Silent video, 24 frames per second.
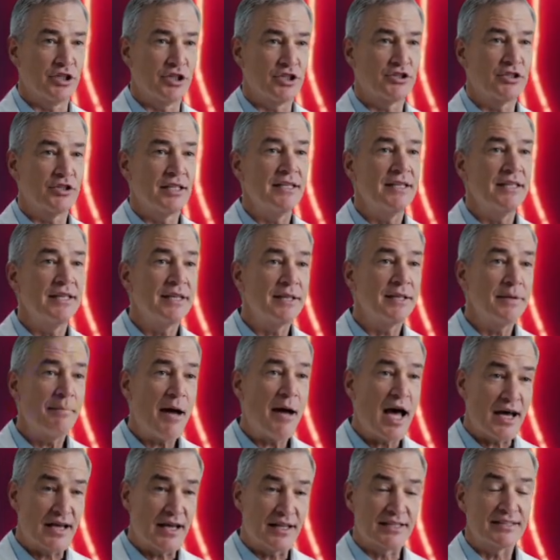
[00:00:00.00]
by
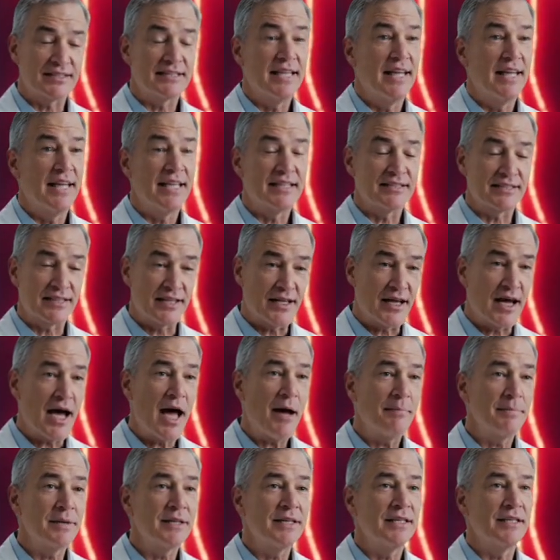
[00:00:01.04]
alcohol, processed food,
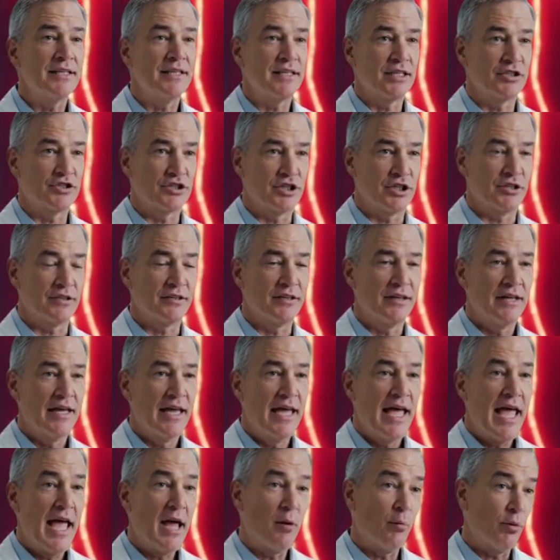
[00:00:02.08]
excess medication, or
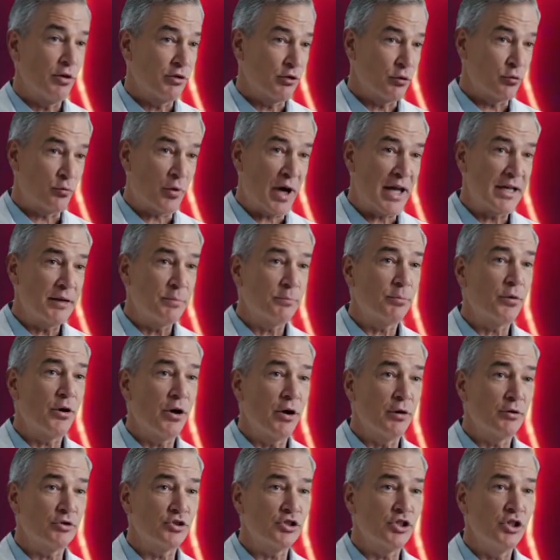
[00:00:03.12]
constant stress,
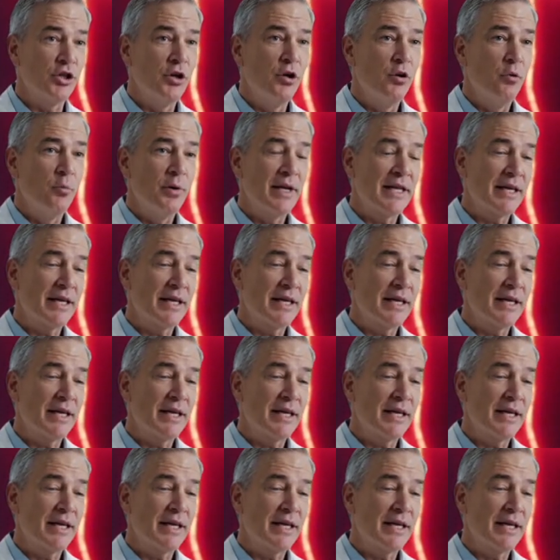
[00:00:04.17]
its